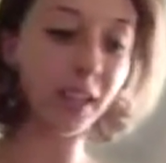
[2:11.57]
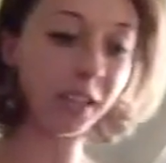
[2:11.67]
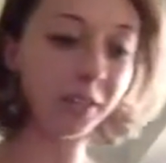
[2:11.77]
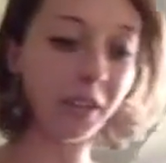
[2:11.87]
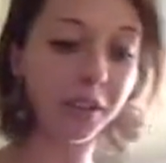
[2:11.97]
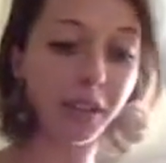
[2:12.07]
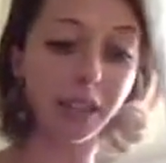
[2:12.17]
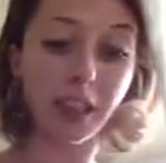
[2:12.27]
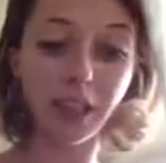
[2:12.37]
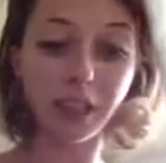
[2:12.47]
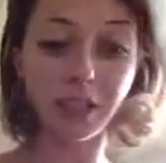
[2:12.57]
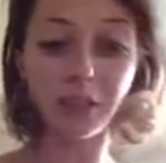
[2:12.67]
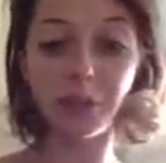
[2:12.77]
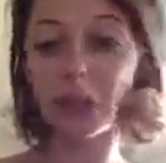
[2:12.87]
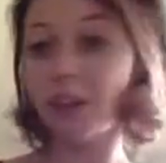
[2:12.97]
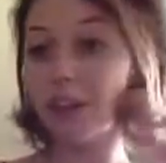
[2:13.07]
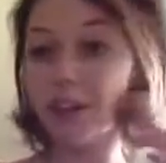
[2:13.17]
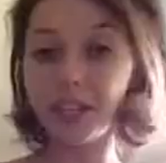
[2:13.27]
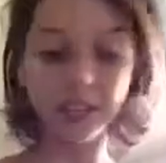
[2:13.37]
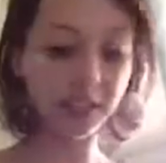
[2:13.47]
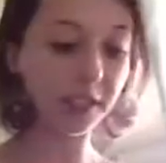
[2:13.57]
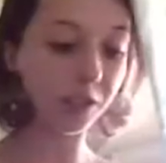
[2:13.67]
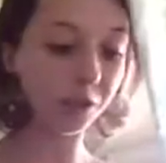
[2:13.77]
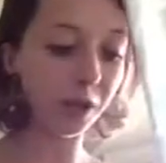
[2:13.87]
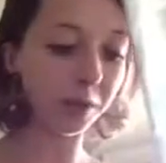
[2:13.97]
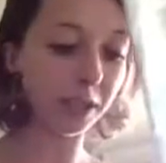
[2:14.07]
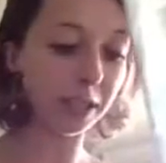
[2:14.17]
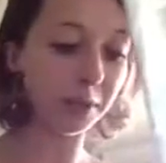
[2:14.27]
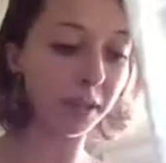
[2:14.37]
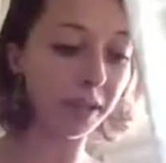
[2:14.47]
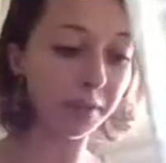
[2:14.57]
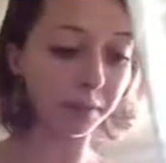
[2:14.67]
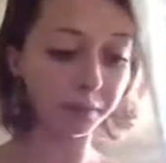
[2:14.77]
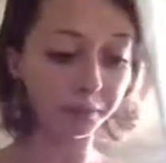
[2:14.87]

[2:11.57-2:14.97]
lying around like I do, this is a great recipe.